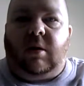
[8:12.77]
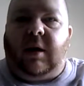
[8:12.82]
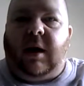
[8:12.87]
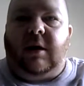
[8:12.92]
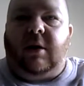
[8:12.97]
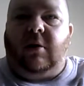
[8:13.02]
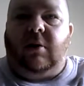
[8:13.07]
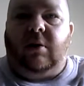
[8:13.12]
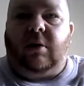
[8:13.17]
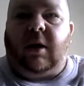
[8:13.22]

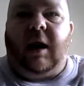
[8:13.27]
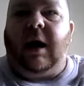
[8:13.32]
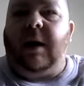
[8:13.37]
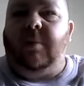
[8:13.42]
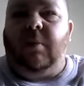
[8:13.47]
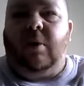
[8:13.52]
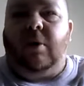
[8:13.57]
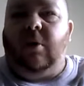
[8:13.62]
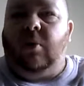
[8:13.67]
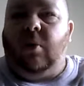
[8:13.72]
get it,
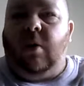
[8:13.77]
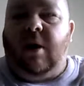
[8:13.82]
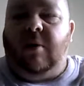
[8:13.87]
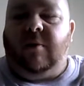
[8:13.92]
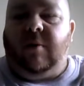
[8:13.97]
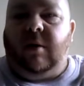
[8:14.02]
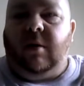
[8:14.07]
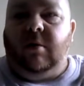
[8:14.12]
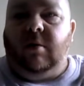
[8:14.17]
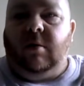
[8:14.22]
claim it, or
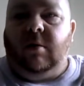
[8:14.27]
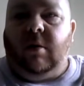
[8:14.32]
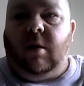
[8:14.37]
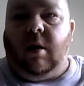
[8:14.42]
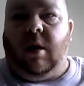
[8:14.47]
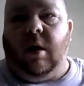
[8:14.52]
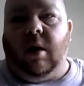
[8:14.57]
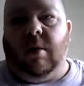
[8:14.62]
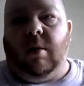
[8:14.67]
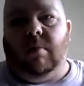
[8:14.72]
whatever.
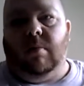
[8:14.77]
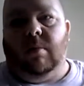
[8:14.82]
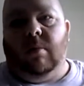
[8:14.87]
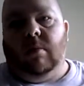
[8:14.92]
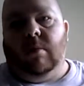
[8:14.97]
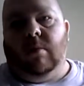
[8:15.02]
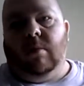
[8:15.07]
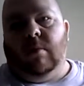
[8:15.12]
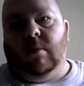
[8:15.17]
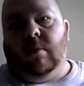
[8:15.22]
Um,
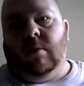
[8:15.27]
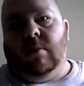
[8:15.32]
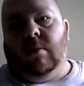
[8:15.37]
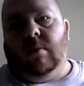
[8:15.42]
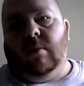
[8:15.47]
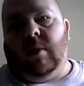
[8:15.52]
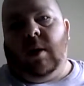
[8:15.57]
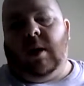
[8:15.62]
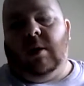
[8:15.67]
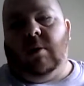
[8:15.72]

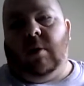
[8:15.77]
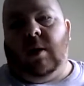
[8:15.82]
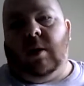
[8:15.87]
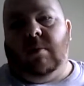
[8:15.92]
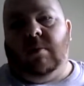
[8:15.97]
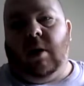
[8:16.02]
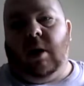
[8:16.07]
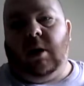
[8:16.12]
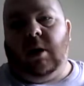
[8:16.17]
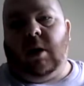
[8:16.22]
but anyway,
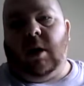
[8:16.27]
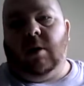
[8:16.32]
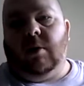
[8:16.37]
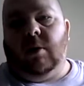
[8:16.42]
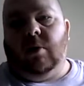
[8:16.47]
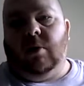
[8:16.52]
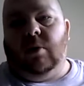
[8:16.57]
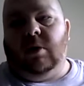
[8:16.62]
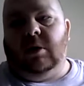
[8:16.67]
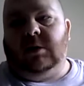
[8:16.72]
my Coke
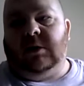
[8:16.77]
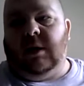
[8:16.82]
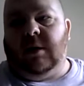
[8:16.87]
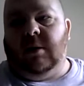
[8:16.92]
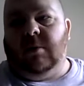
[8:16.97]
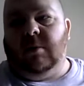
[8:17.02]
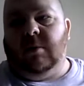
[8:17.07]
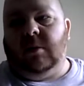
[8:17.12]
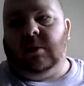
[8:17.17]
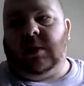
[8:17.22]
Reward set,
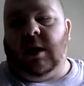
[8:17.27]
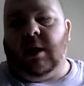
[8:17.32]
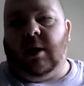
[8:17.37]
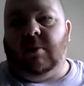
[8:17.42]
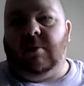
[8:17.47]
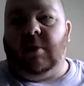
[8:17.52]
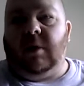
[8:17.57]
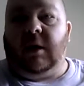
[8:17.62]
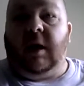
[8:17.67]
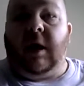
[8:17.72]
set
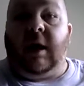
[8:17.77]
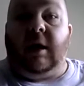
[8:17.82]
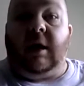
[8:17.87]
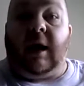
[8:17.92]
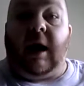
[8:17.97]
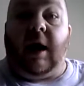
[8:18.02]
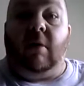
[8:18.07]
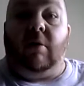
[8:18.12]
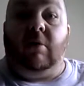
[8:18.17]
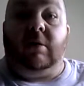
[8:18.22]
up an
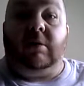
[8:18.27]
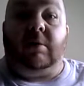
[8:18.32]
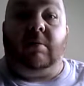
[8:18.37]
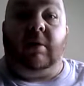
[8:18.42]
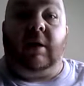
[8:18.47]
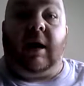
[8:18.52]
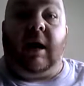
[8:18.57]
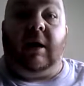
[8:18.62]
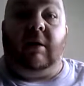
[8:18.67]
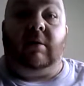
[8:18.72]
account or some
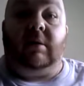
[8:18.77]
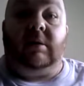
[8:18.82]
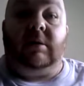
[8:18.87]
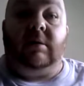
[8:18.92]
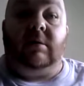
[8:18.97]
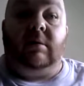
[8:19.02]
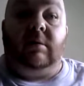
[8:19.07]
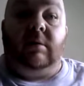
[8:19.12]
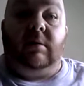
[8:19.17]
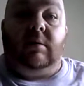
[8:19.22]

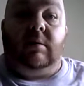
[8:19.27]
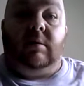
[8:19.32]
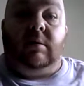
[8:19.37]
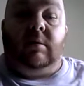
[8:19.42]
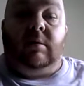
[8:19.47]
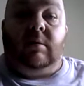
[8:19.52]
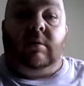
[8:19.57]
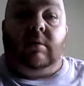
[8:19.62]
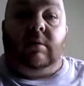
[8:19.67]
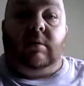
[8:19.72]
accounts.
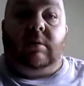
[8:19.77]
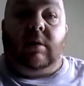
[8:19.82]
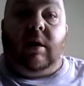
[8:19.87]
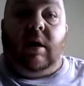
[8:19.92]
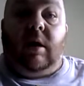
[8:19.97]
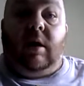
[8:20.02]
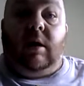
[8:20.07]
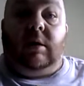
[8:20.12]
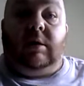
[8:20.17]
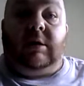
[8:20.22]

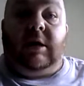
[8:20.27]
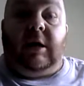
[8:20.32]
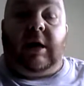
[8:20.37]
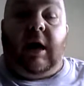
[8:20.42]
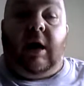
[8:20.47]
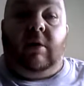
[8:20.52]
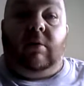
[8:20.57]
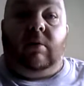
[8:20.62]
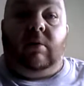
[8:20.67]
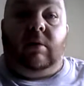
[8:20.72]
Uh, check
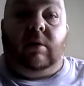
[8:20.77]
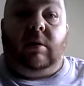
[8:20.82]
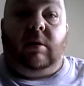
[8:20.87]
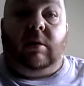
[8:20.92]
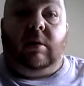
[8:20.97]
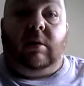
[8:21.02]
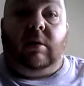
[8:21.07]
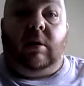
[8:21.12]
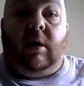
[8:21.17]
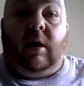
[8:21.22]
out
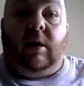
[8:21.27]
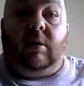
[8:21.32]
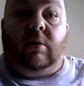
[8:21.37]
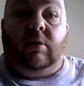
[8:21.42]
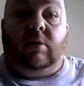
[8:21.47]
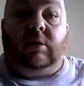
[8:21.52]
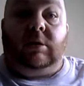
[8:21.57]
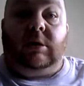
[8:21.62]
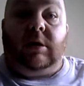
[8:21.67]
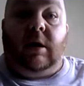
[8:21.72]
your
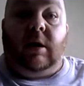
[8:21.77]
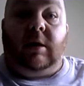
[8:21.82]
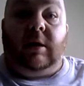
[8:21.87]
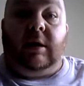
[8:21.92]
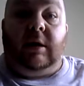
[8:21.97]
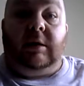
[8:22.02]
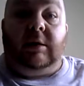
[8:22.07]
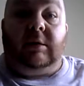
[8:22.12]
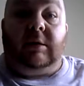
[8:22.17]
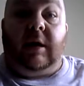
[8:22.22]
local
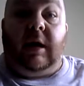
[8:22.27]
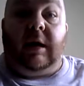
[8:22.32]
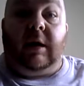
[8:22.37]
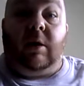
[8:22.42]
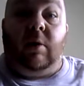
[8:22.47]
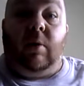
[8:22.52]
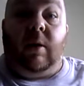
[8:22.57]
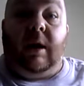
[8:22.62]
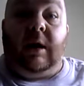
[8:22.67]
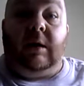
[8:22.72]
Chinese
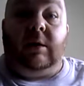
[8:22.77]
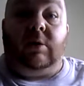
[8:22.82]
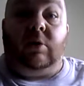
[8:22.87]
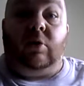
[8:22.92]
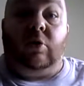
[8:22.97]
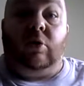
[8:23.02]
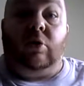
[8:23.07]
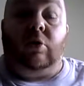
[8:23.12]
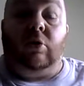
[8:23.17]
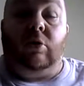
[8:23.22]
takeaways
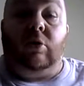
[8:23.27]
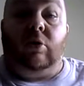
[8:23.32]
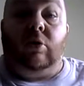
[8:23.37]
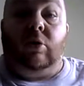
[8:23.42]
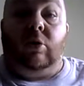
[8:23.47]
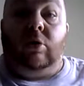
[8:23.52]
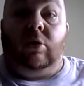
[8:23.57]
or